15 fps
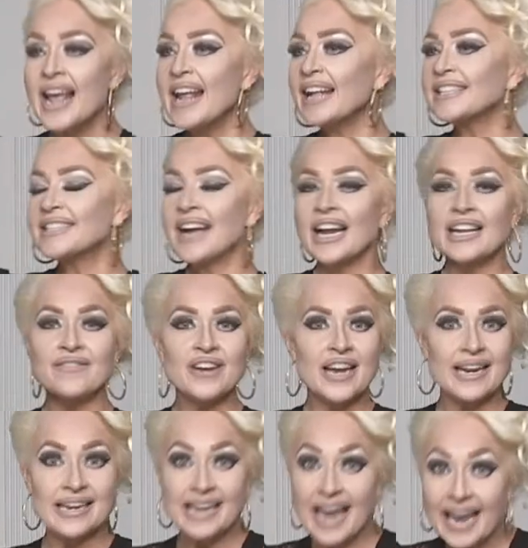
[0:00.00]
It's not even
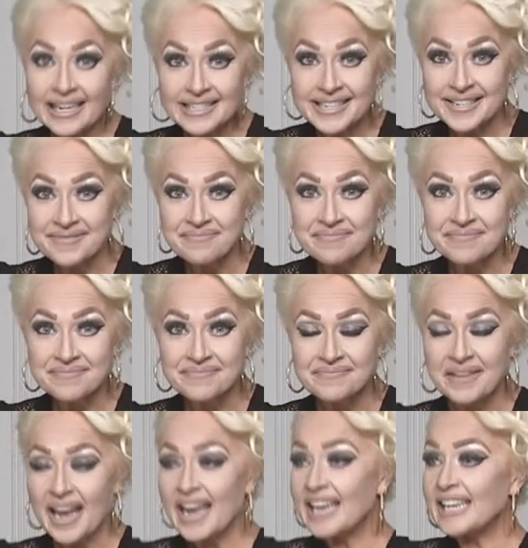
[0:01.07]
88,
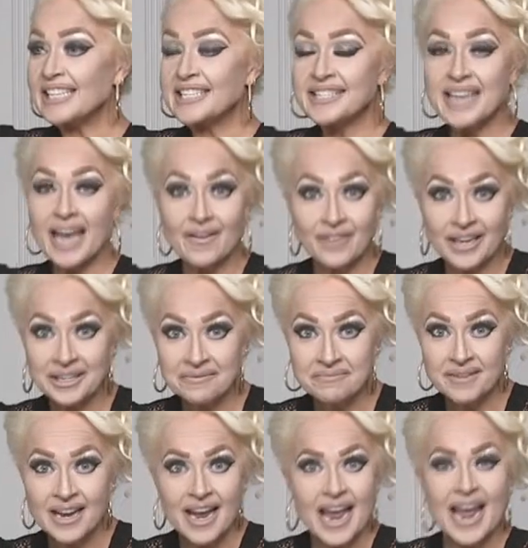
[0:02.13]
87,
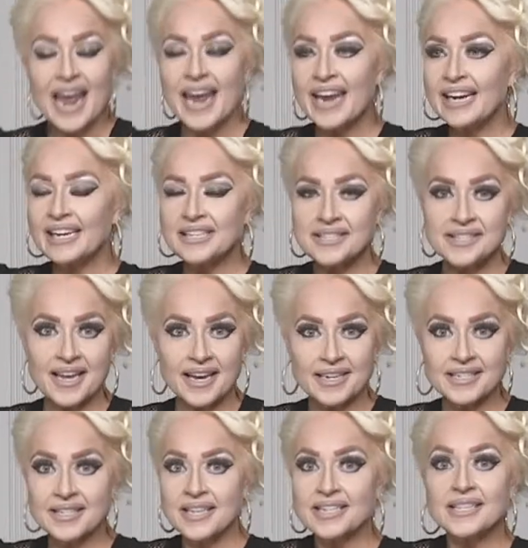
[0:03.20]

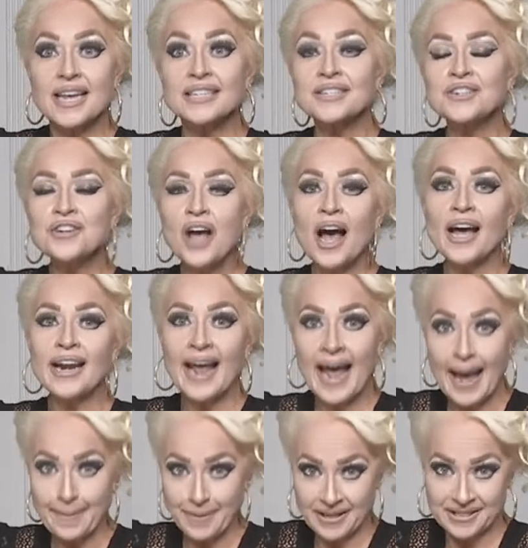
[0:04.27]
86. This has not
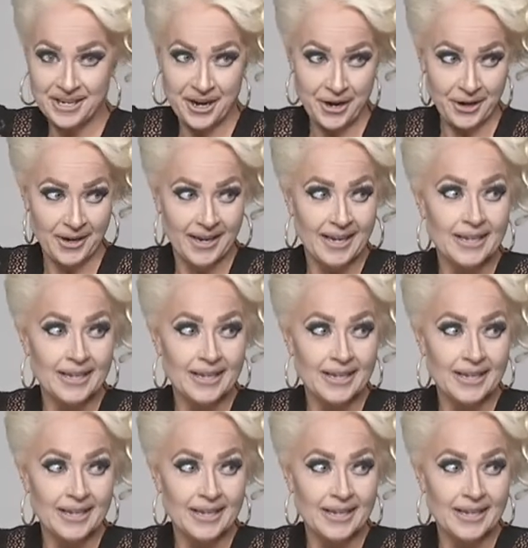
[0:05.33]
happened here.